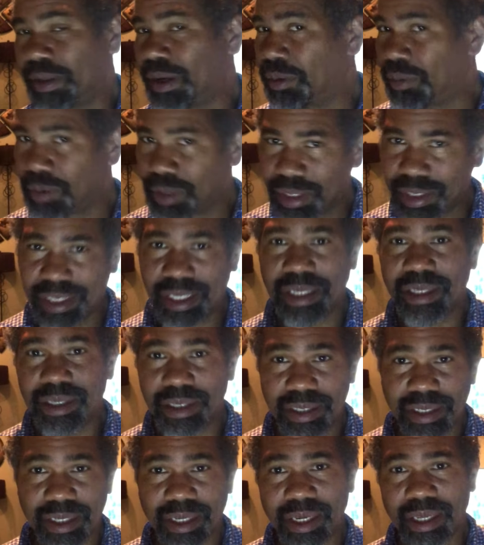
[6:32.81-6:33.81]
I want to say
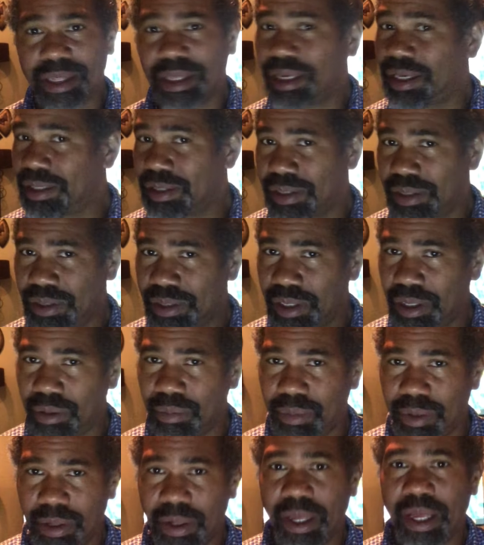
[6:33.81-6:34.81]
this again, ladies and
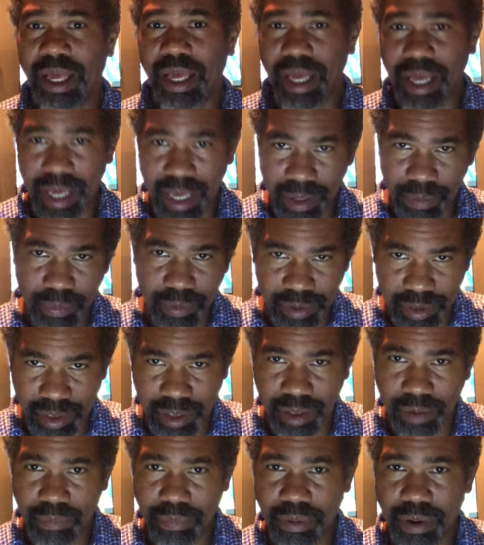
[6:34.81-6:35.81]
gentlemen. A
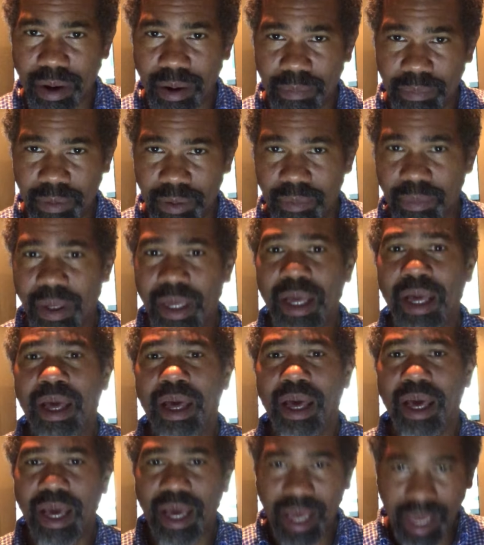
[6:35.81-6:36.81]
presenting problem,
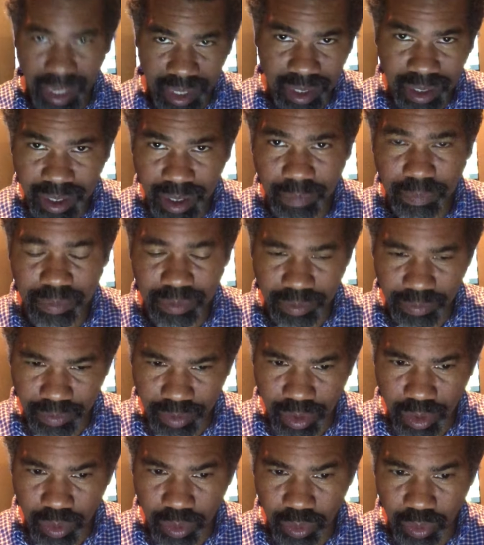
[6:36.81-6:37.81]
a couple of
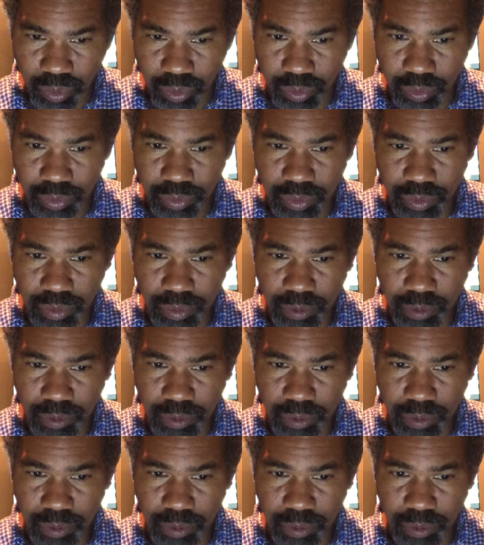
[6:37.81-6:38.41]
goals,